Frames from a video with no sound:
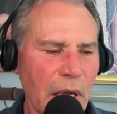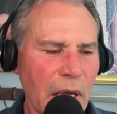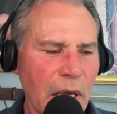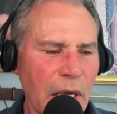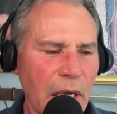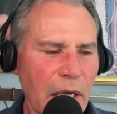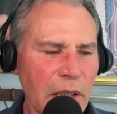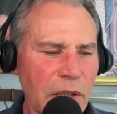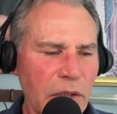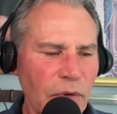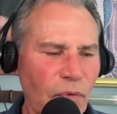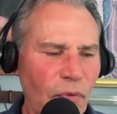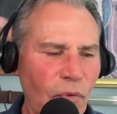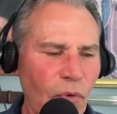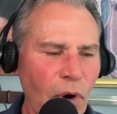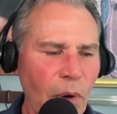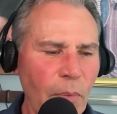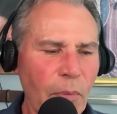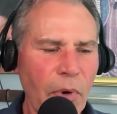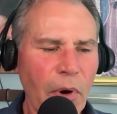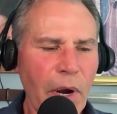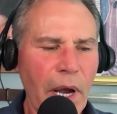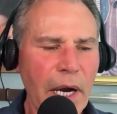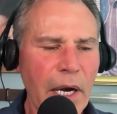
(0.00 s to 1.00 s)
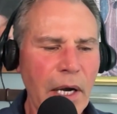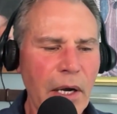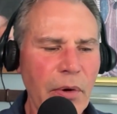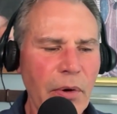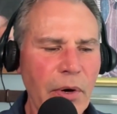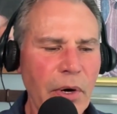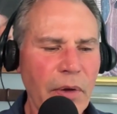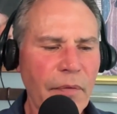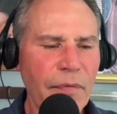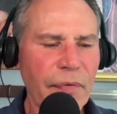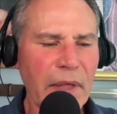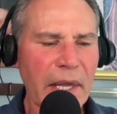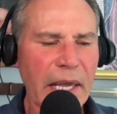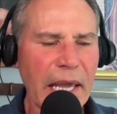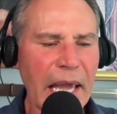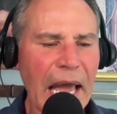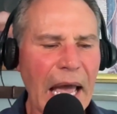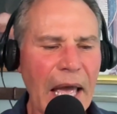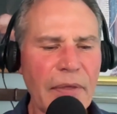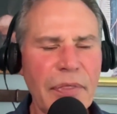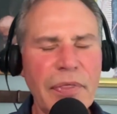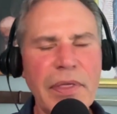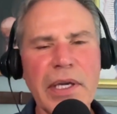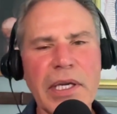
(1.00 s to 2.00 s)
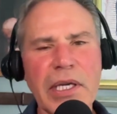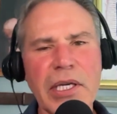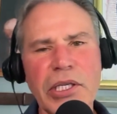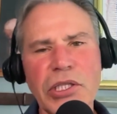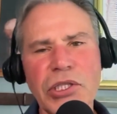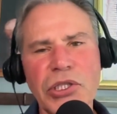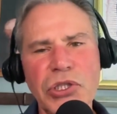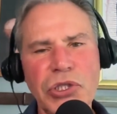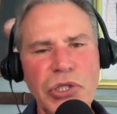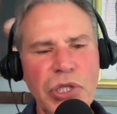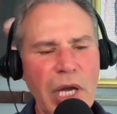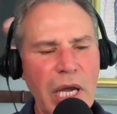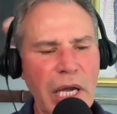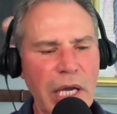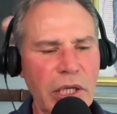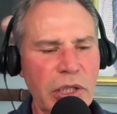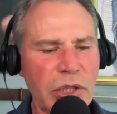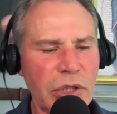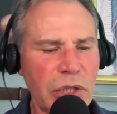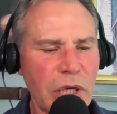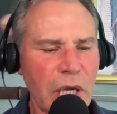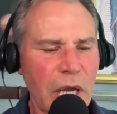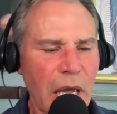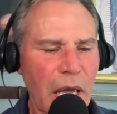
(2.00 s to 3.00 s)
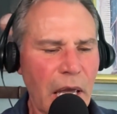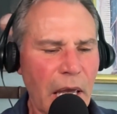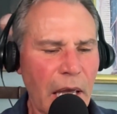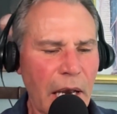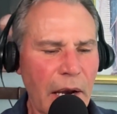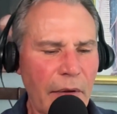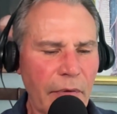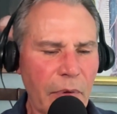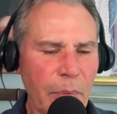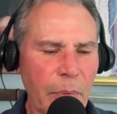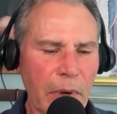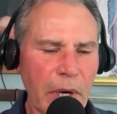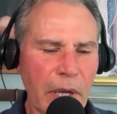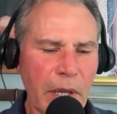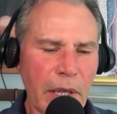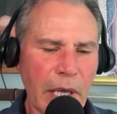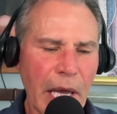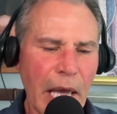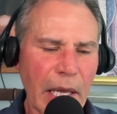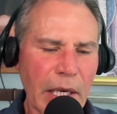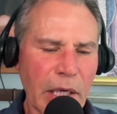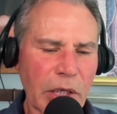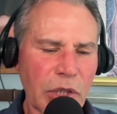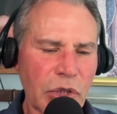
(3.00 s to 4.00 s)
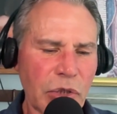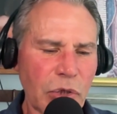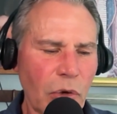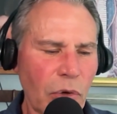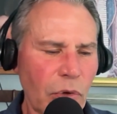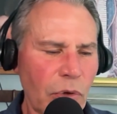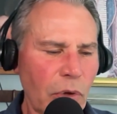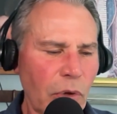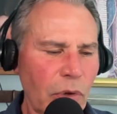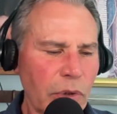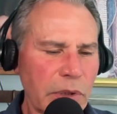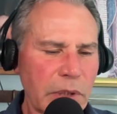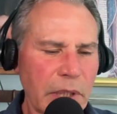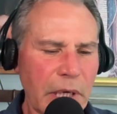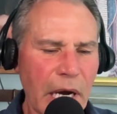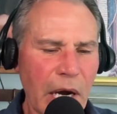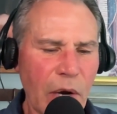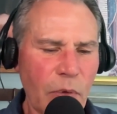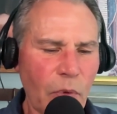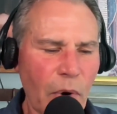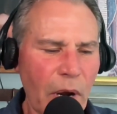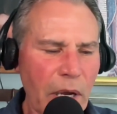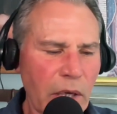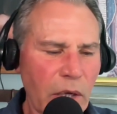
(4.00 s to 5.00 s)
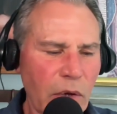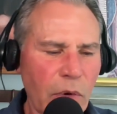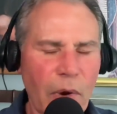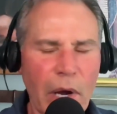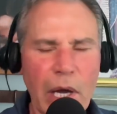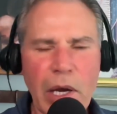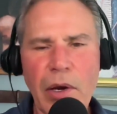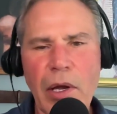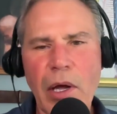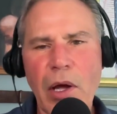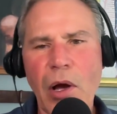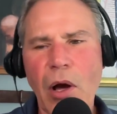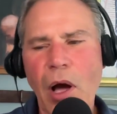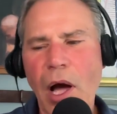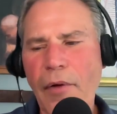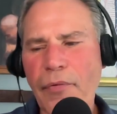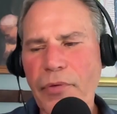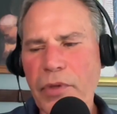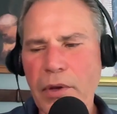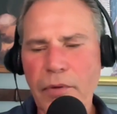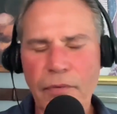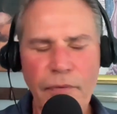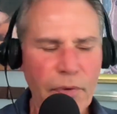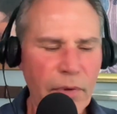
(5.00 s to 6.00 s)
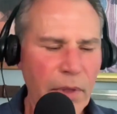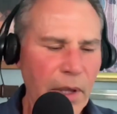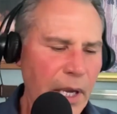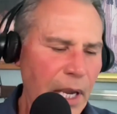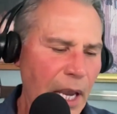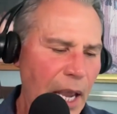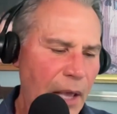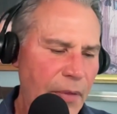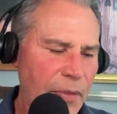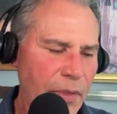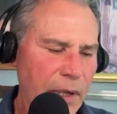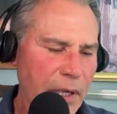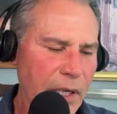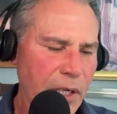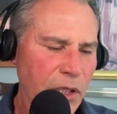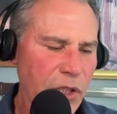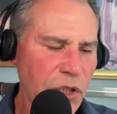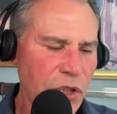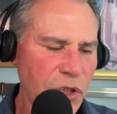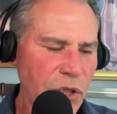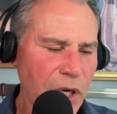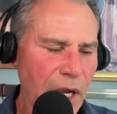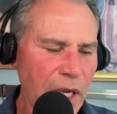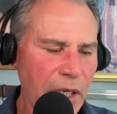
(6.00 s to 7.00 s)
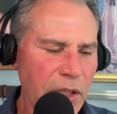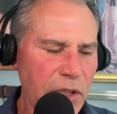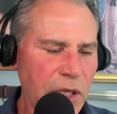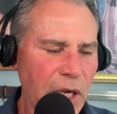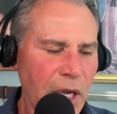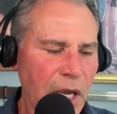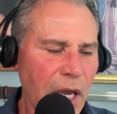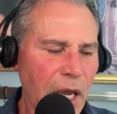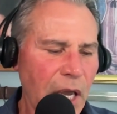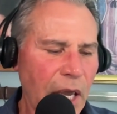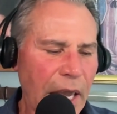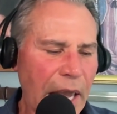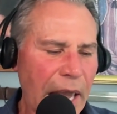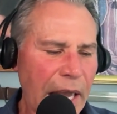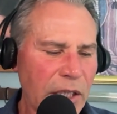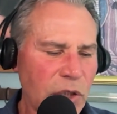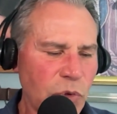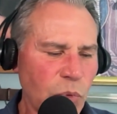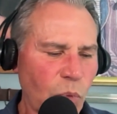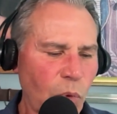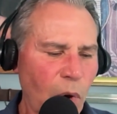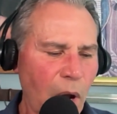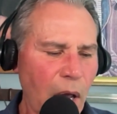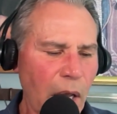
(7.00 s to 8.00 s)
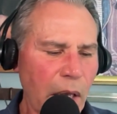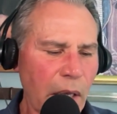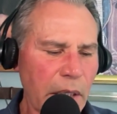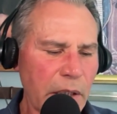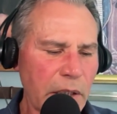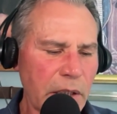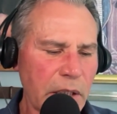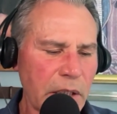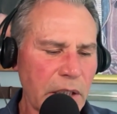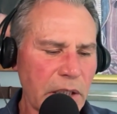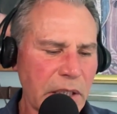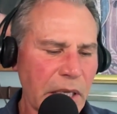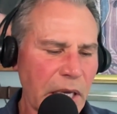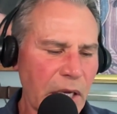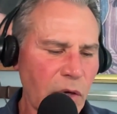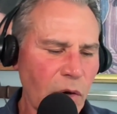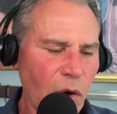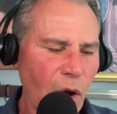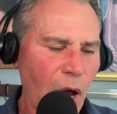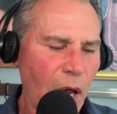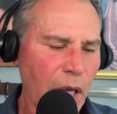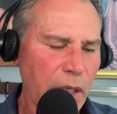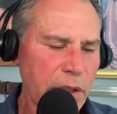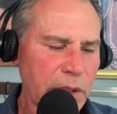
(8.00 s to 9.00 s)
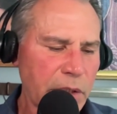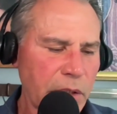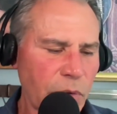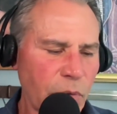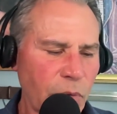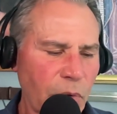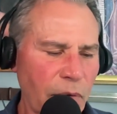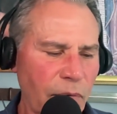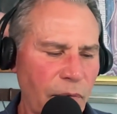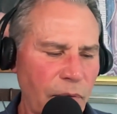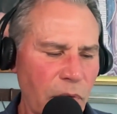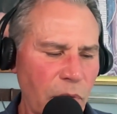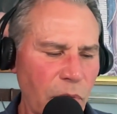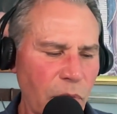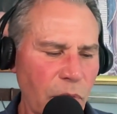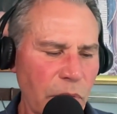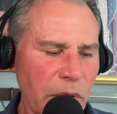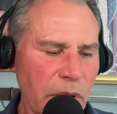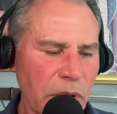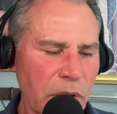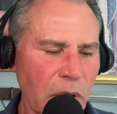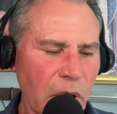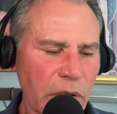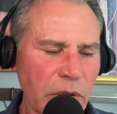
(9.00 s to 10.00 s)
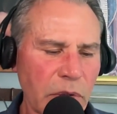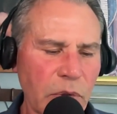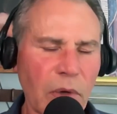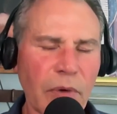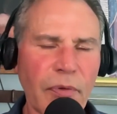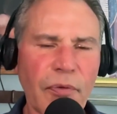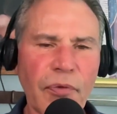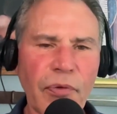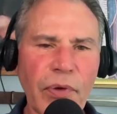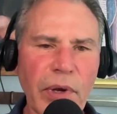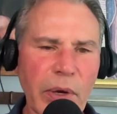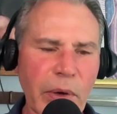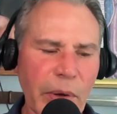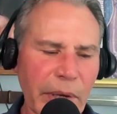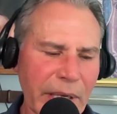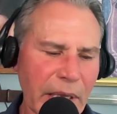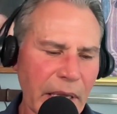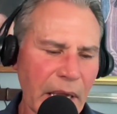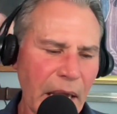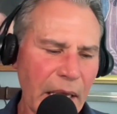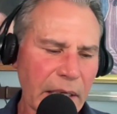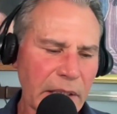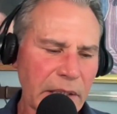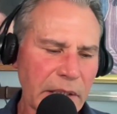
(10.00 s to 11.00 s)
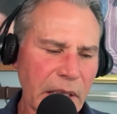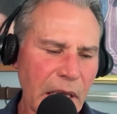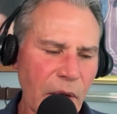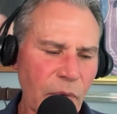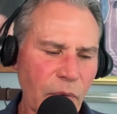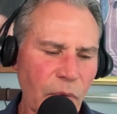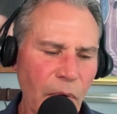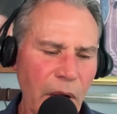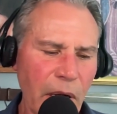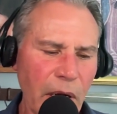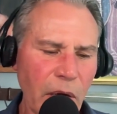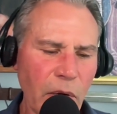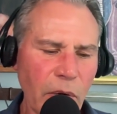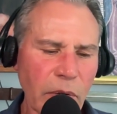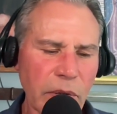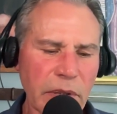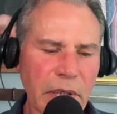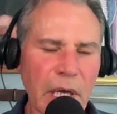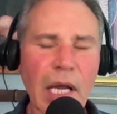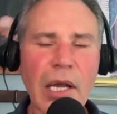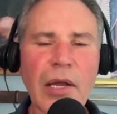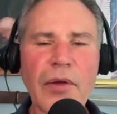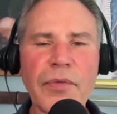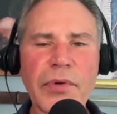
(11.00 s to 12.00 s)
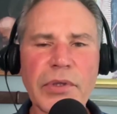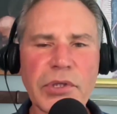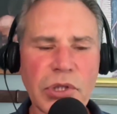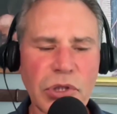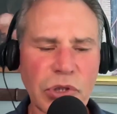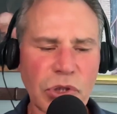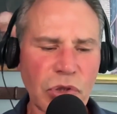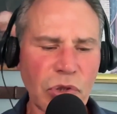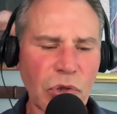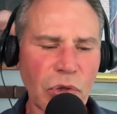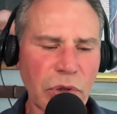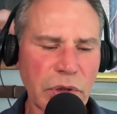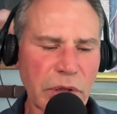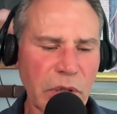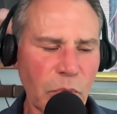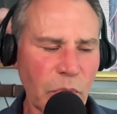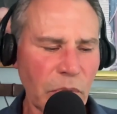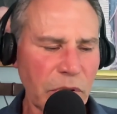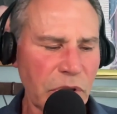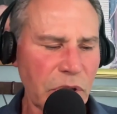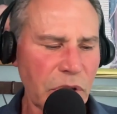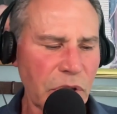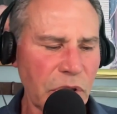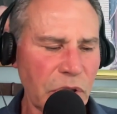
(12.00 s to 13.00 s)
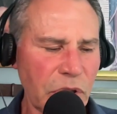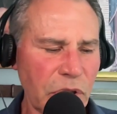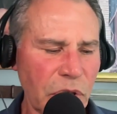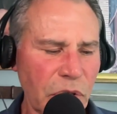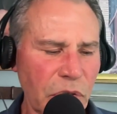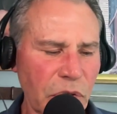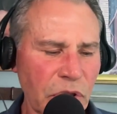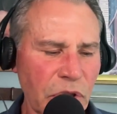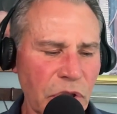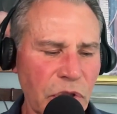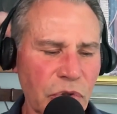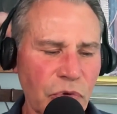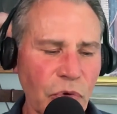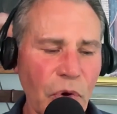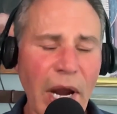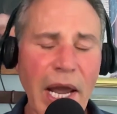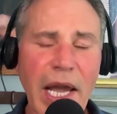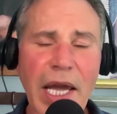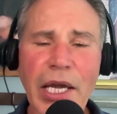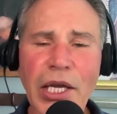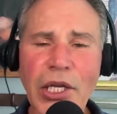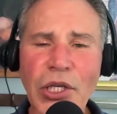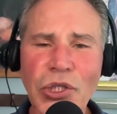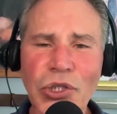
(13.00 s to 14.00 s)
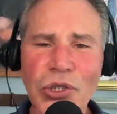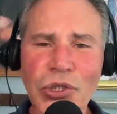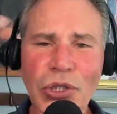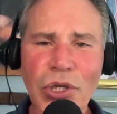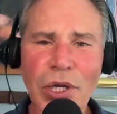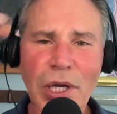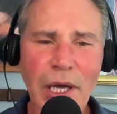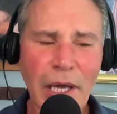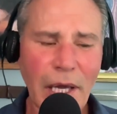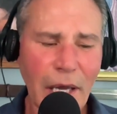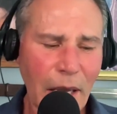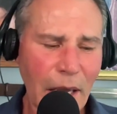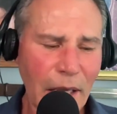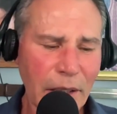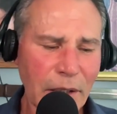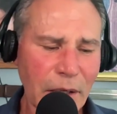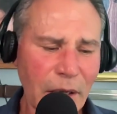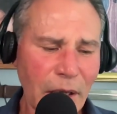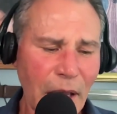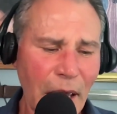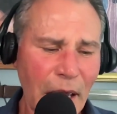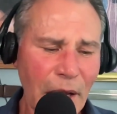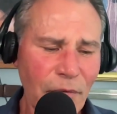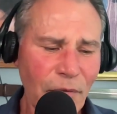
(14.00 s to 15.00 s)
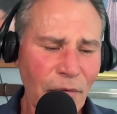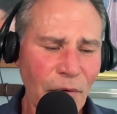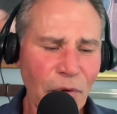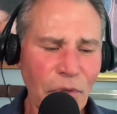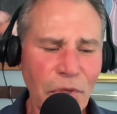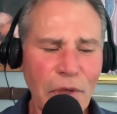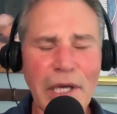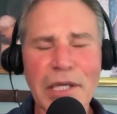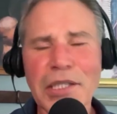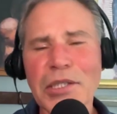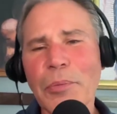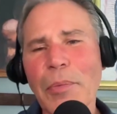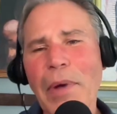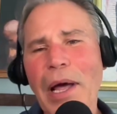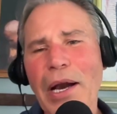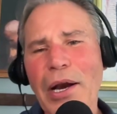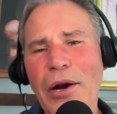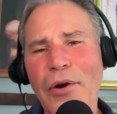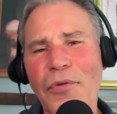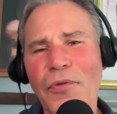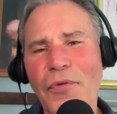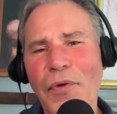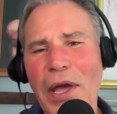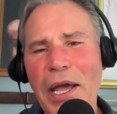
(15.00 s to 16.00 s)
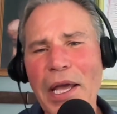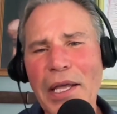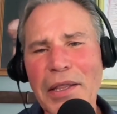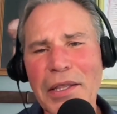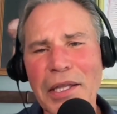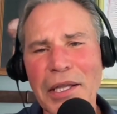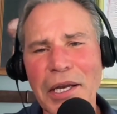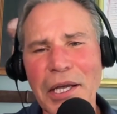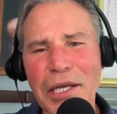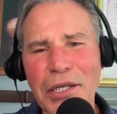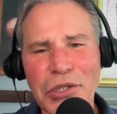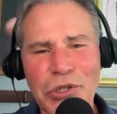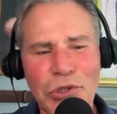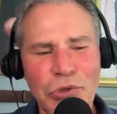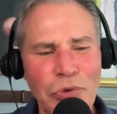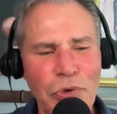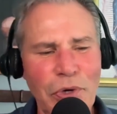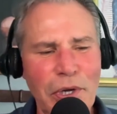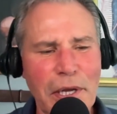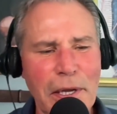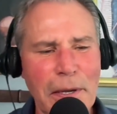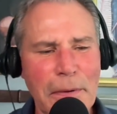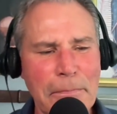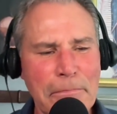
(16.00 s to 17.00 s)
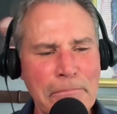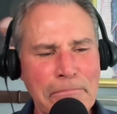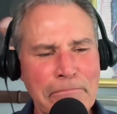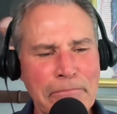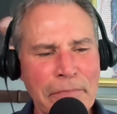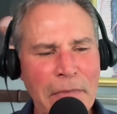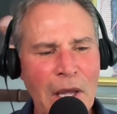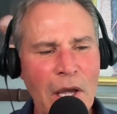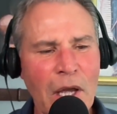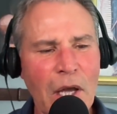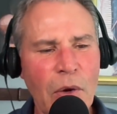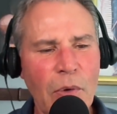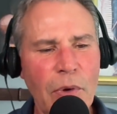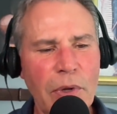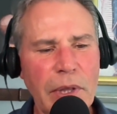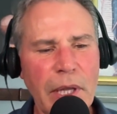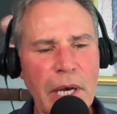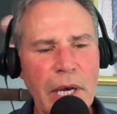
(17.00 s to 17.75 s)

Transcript: He's a former editor of the Catholic Exchange, and everybody on the show knows that I write quite often for the Catholic Exchange, as well as the St. Austin Review. He's also a frequent guest on radio and television shows on which he shares strange and delightful things about our faith and history. With an